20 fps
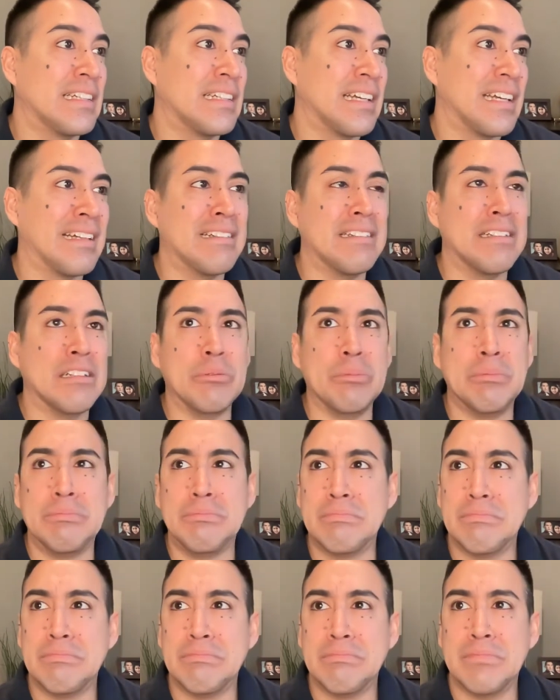I don't know,
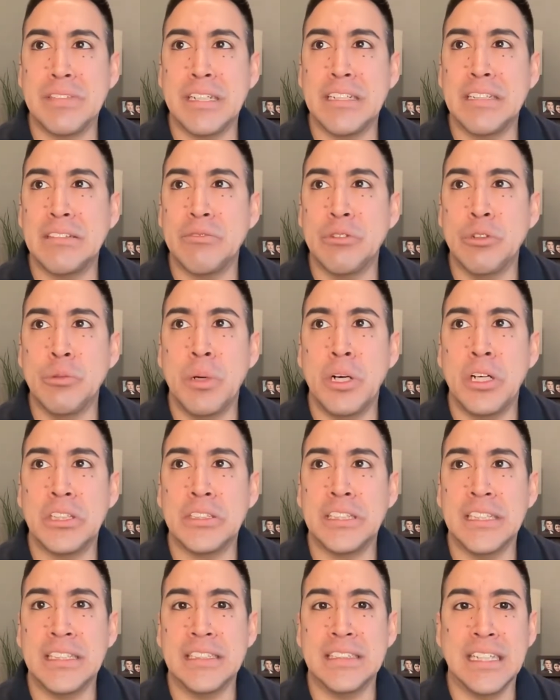like RuPaul
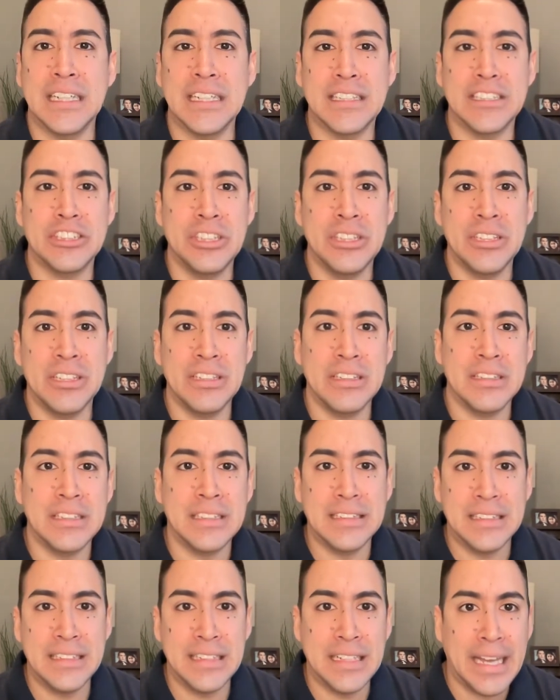says, like she
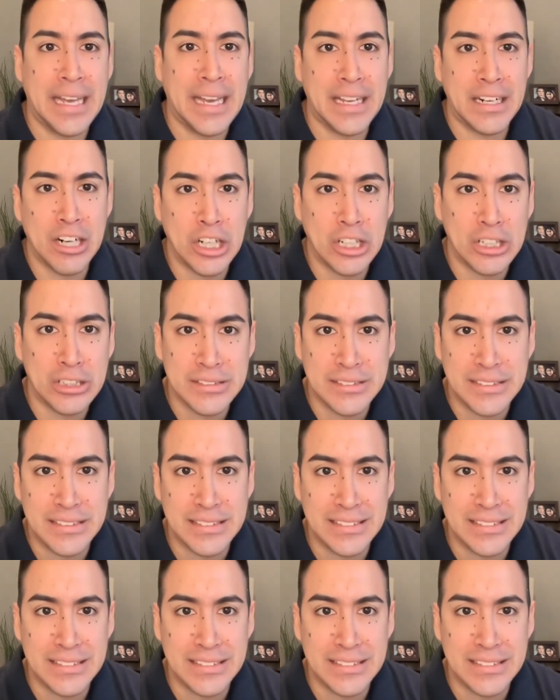already had hers.